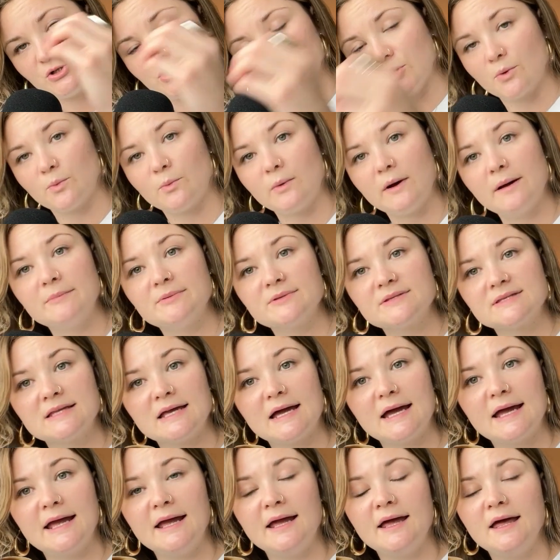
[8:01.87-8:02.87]
to your
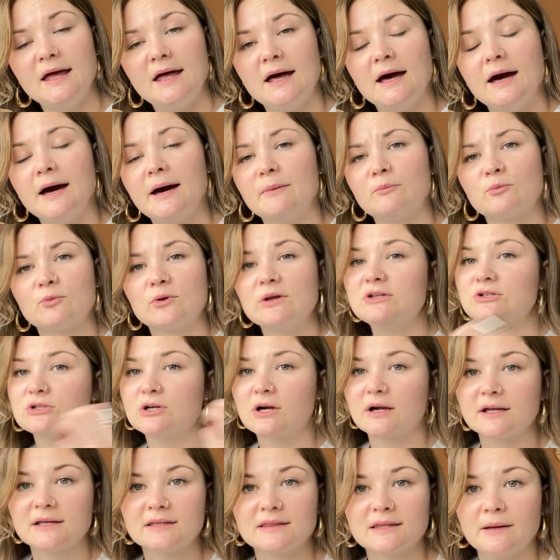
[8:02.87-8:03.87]
website,
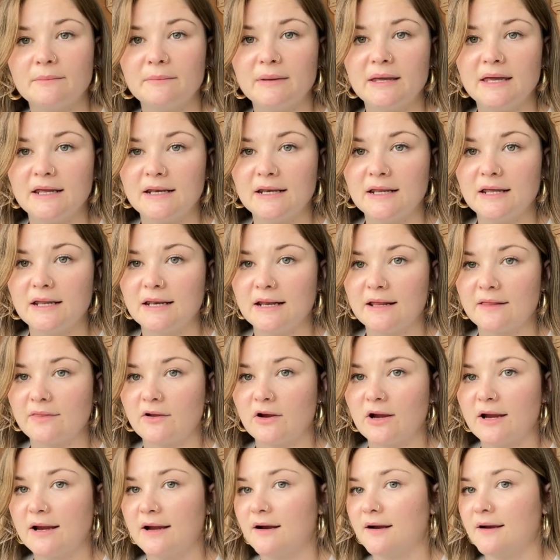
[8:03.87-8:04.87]
retarget them in
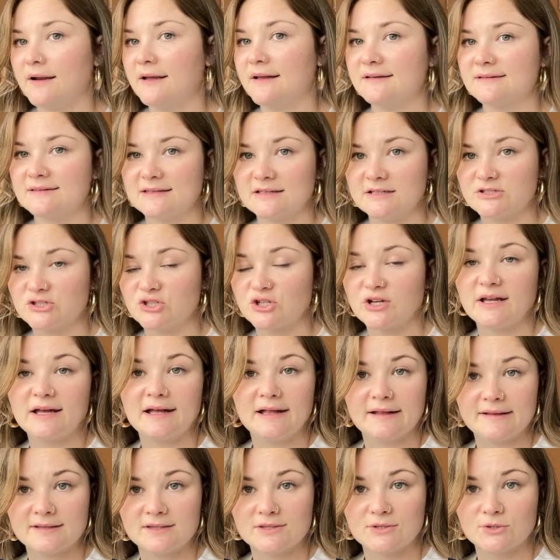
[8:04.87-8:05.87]
another area such
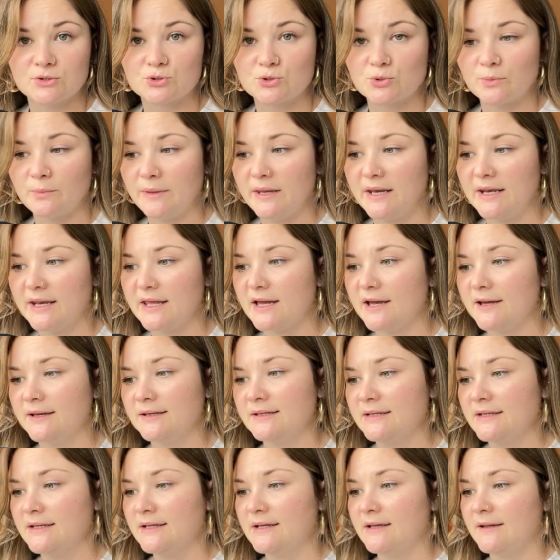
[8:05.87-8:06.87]
as social media.
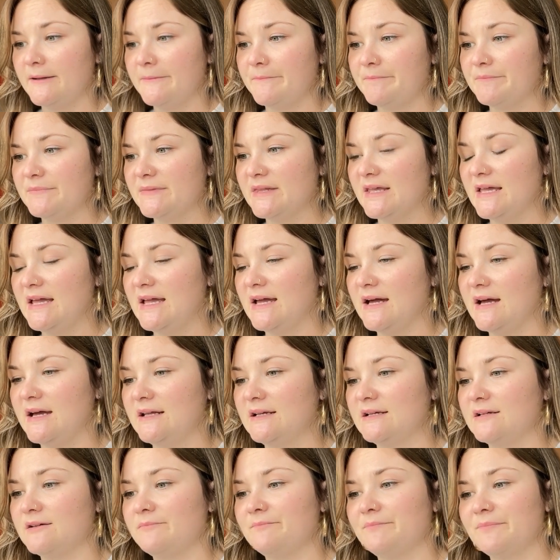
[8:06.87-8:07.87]

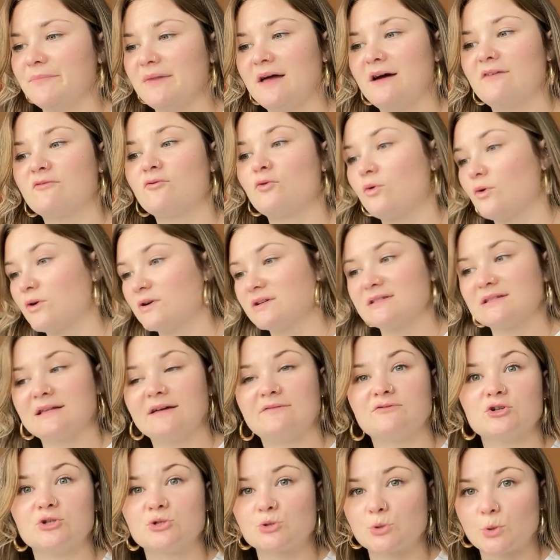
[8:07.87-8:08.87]
And of course,
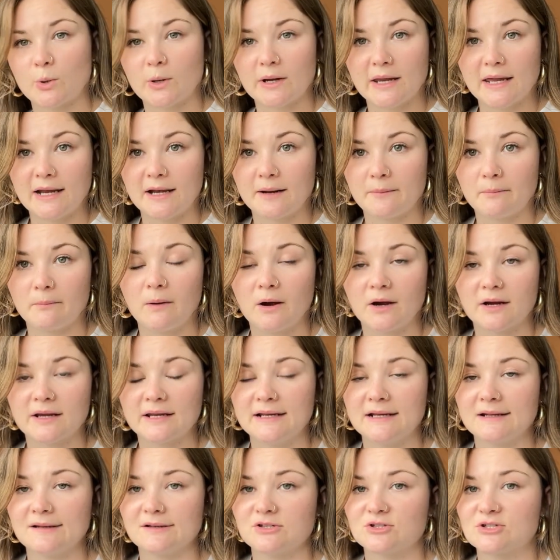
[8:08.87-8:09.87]
leverage organic
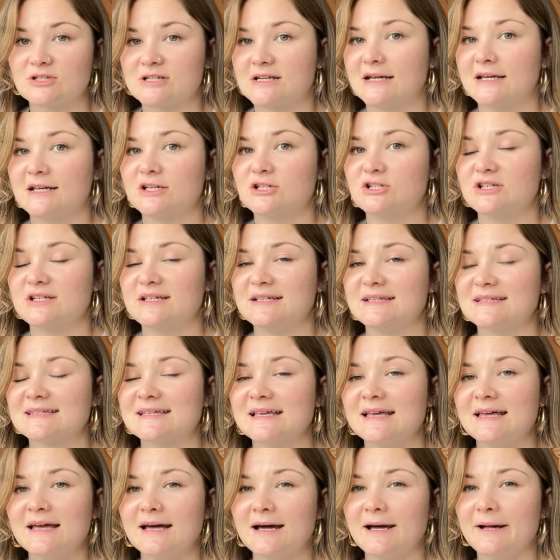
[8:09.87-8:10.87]
marketing strategies
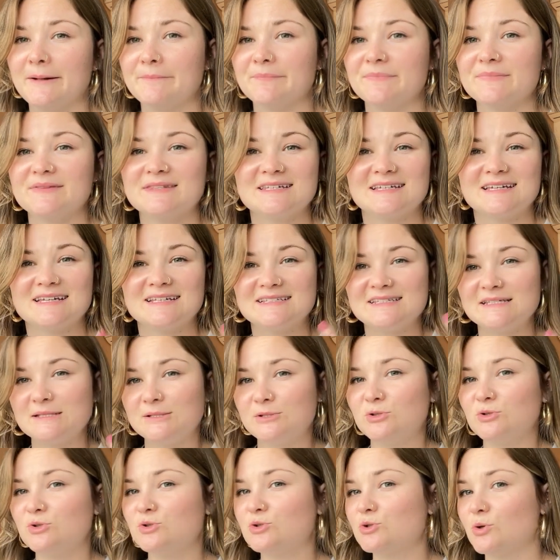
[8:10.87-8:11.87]
to
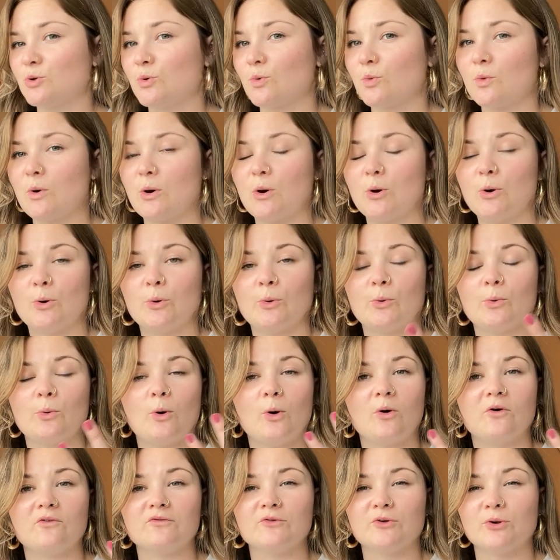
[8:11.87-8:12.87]
continue to grow
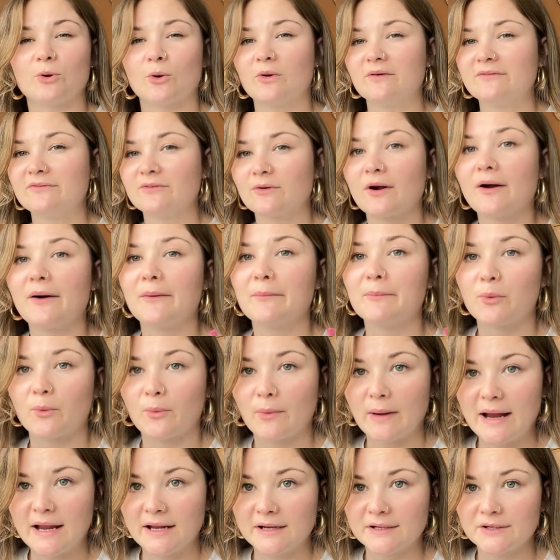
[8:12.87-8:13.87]
your overall
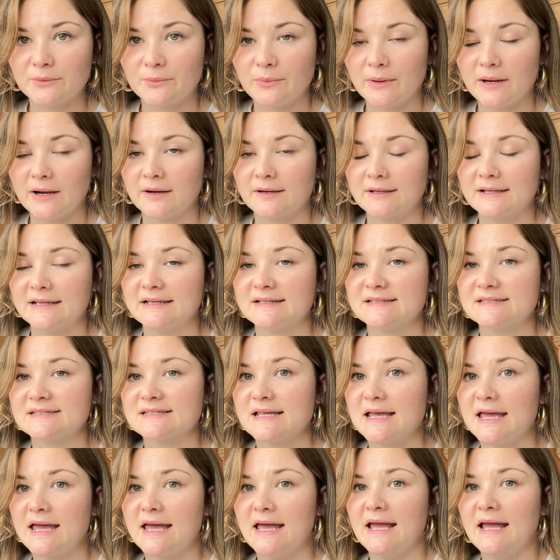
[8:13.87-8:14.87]
brand
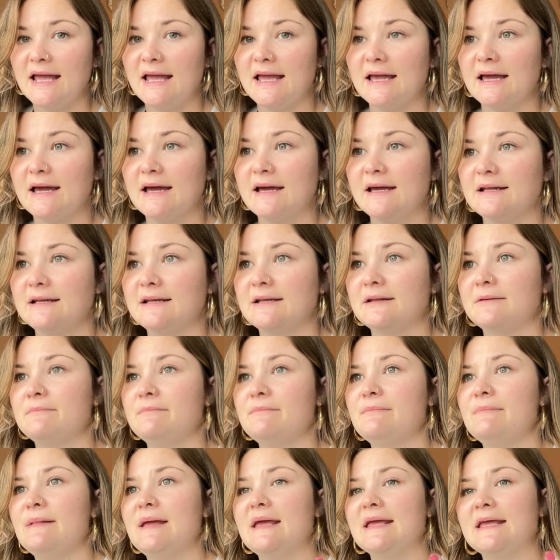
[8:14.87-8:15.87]
awareness and
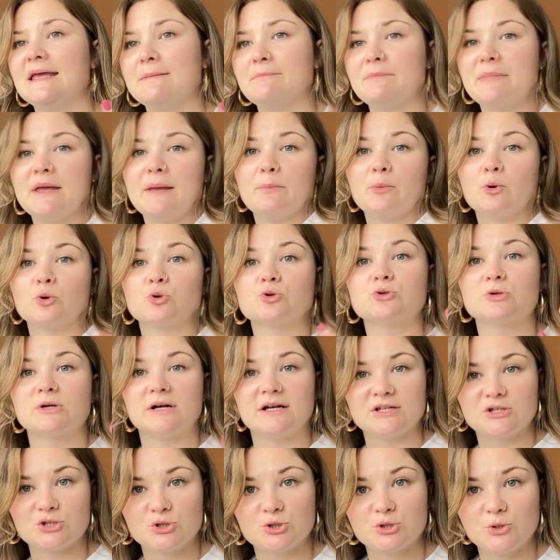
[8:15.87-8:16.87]
making people
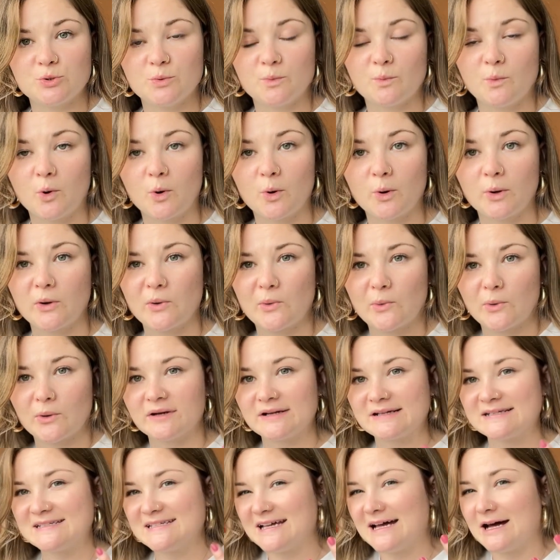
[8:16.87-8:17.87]
trust you more in
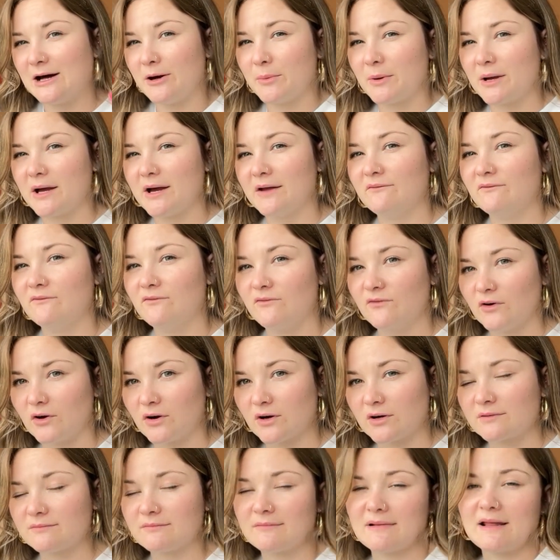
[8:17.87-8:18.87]
order to help
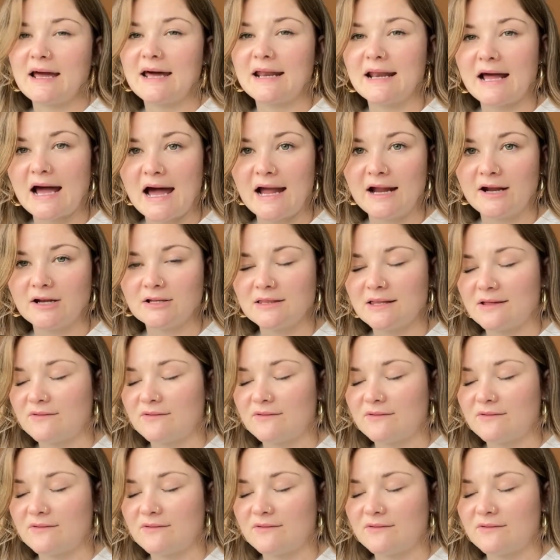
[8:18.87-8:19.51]
convert at a higher